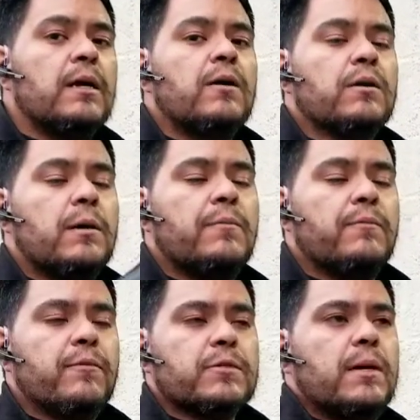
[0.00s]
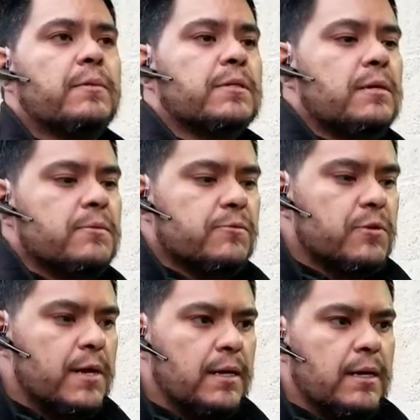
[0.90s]
or first couple of times of
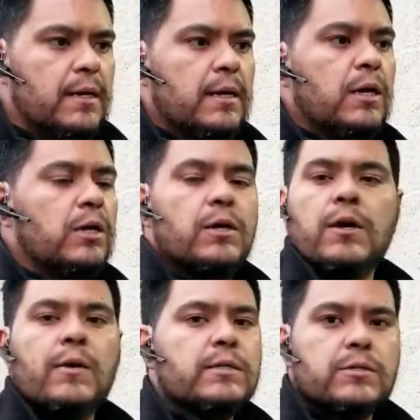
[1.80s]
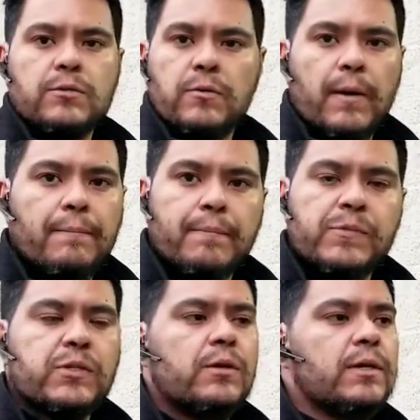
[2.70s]
trying, you're going to screw up.
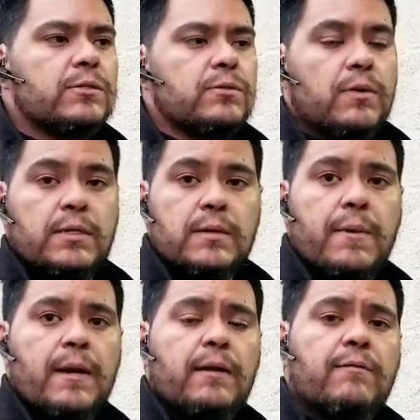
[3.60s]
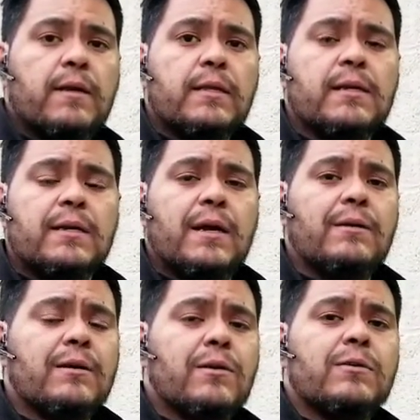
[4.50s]
So don't get too crazy about it. If anything, I
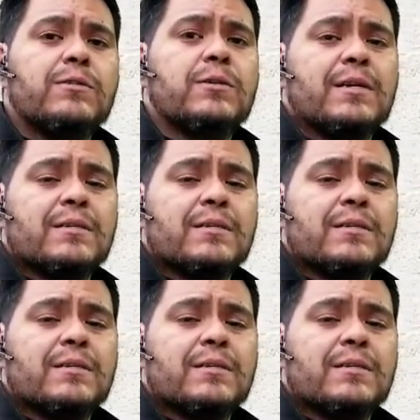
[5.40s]
encourage you to get